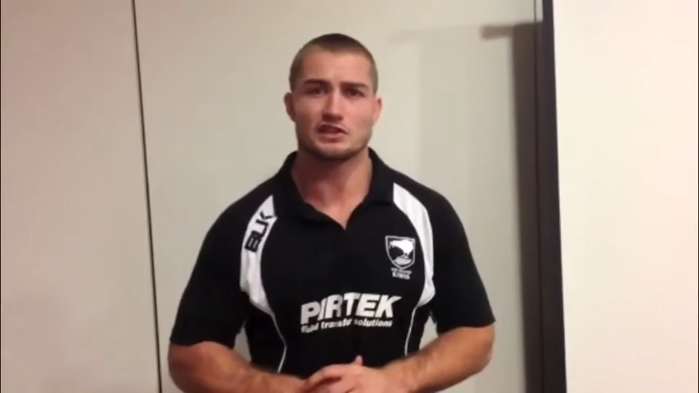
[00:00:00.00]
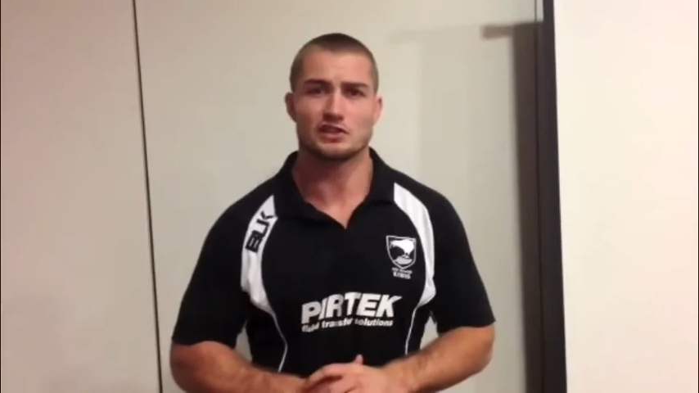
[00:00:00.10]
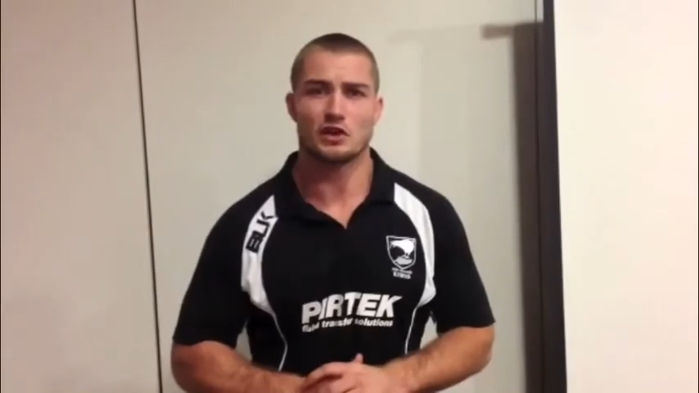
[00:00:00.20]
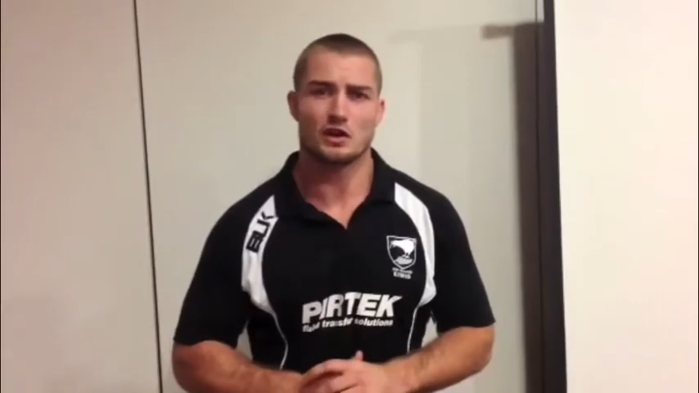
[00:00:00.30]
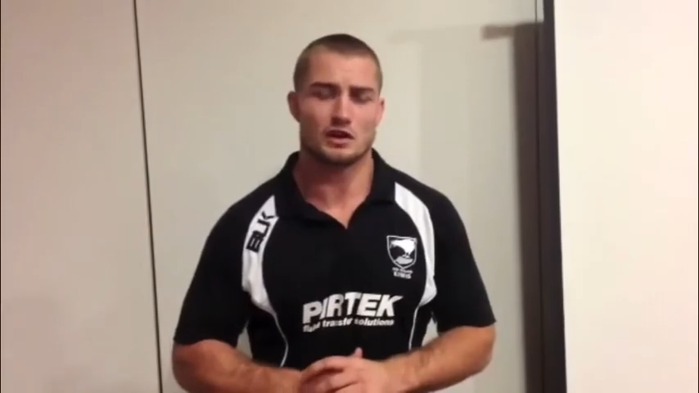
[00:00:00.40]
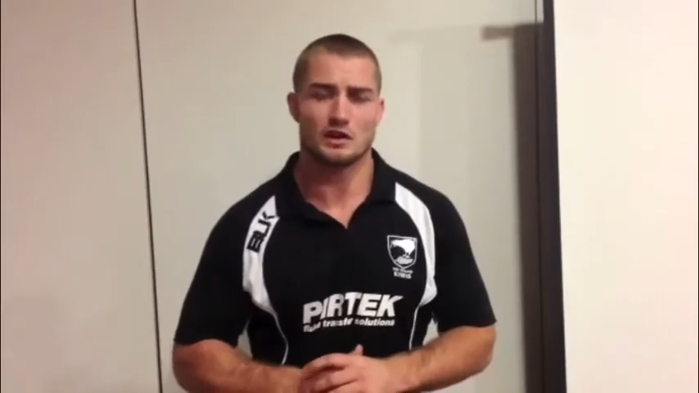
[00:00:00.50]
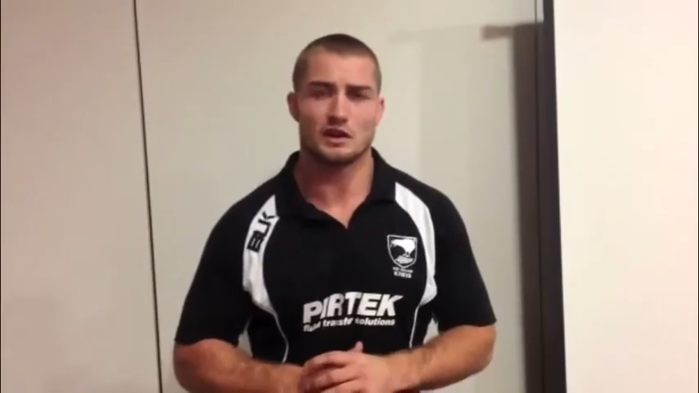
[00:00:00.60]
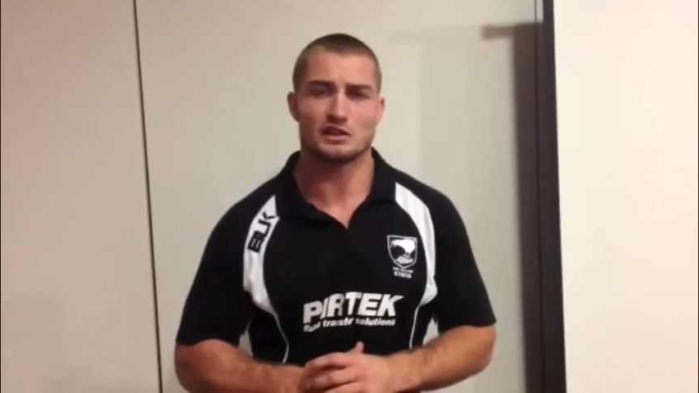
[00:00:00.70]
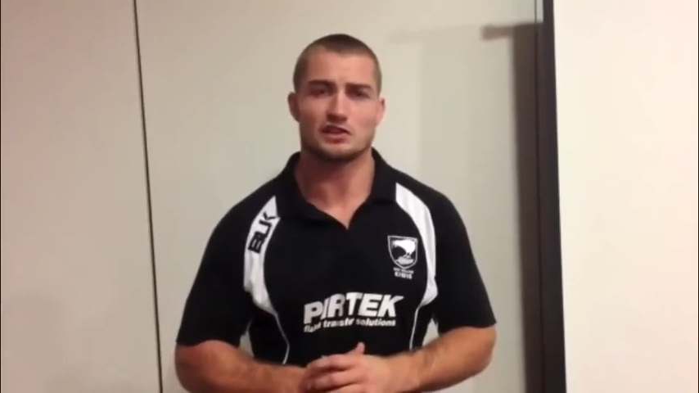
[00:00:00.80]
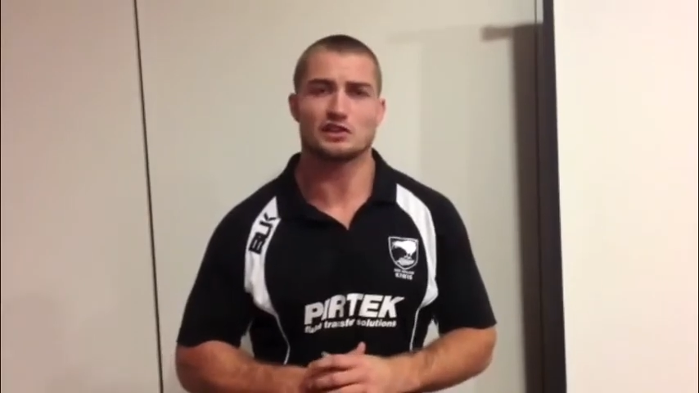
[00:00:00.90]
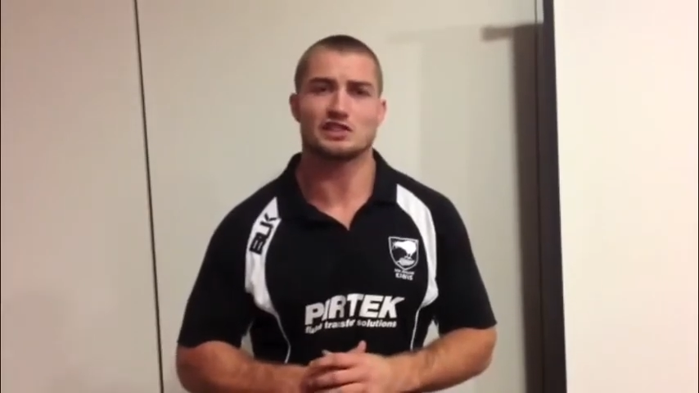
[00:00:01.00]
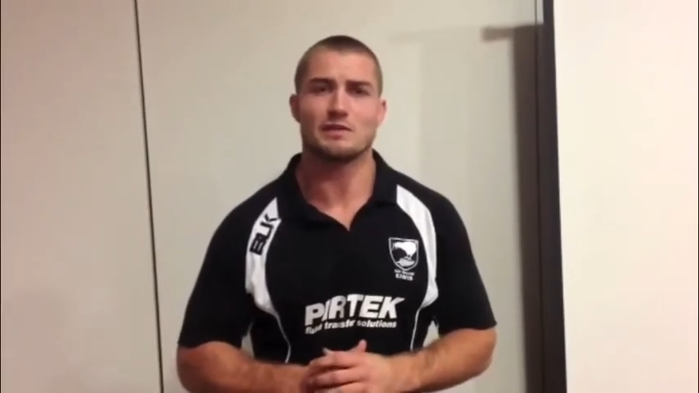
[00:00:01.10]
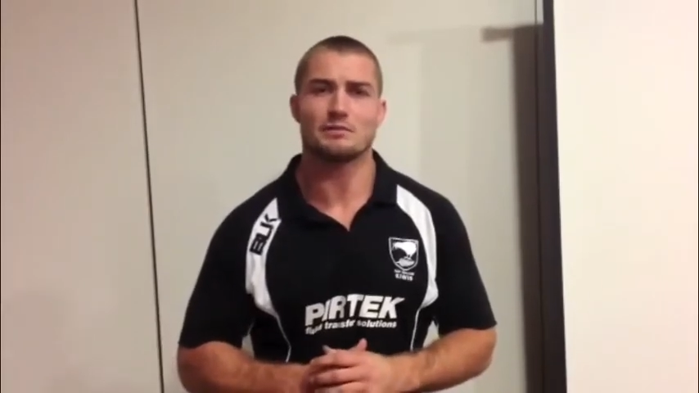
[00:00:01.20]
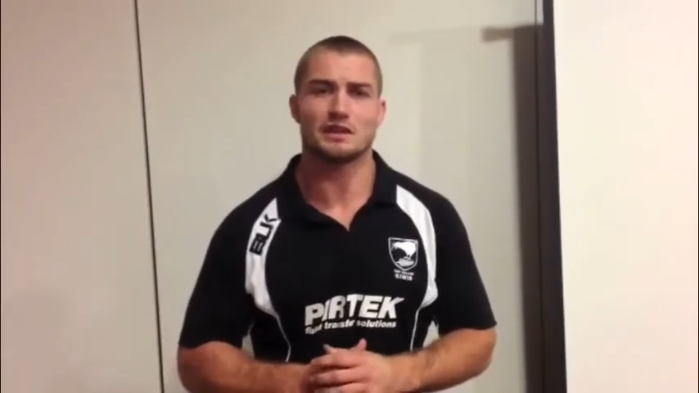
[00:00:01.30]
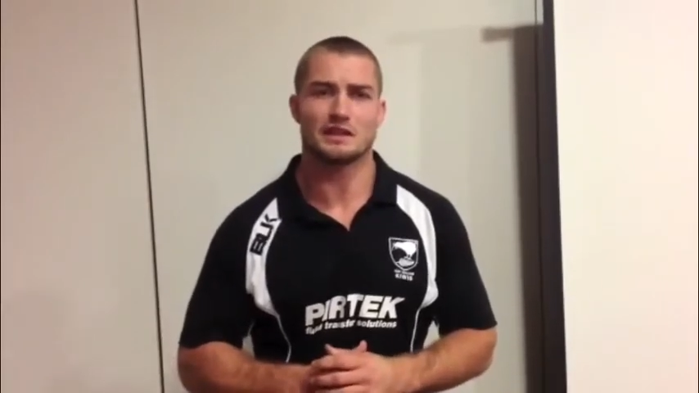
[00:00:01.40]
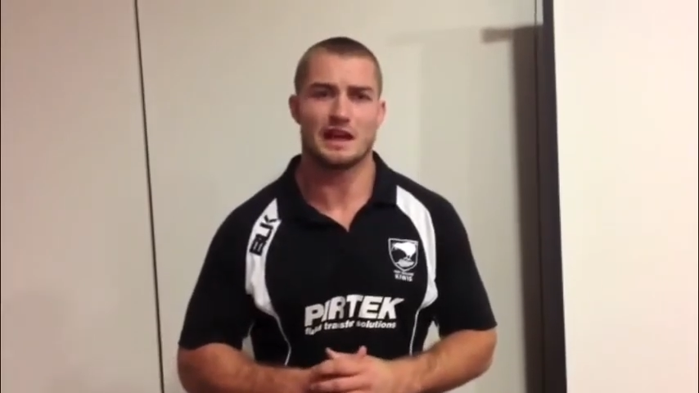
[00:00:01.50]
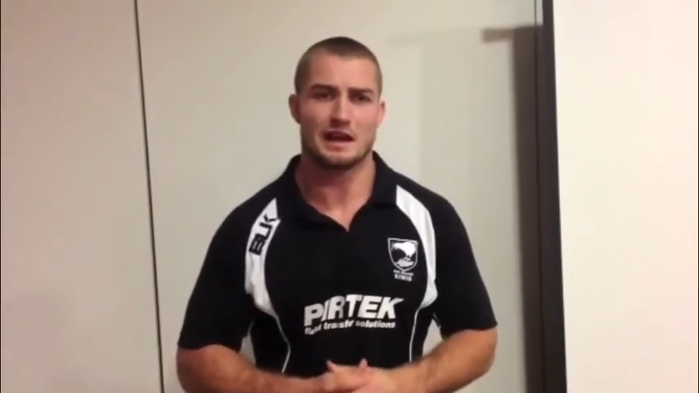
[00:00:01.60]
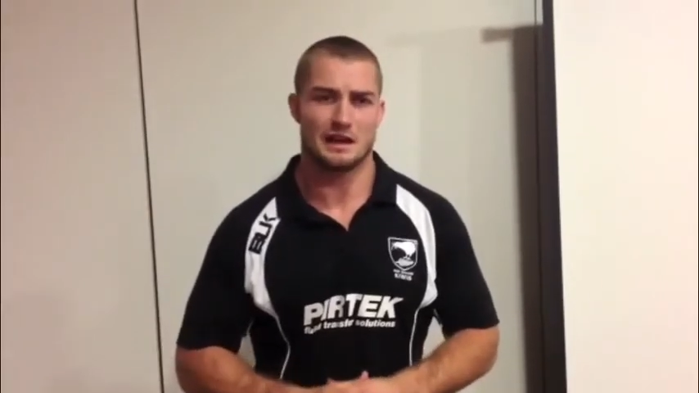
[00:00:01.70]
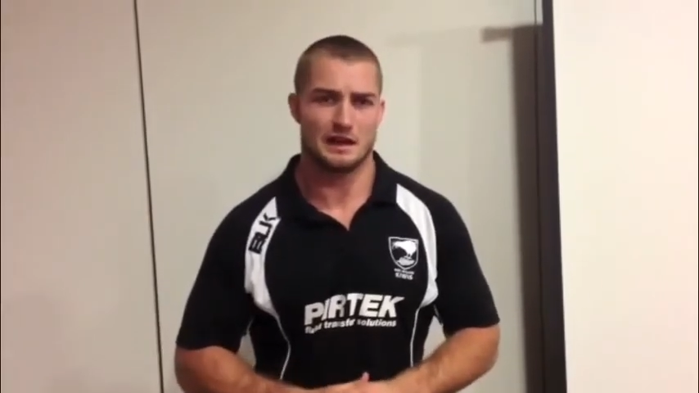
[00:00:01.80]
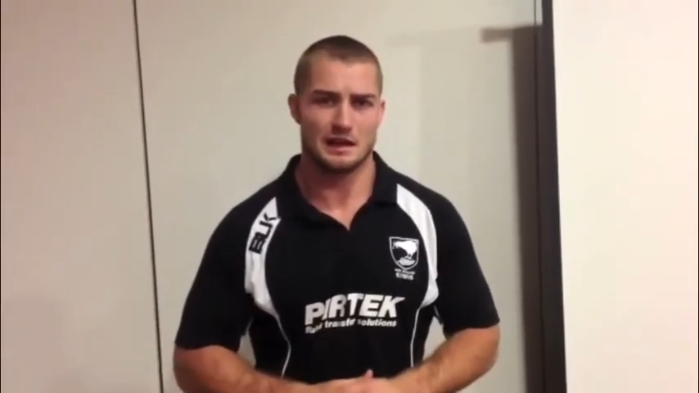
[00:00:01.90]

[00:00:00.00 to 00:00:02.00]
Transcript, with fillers: not it's not something that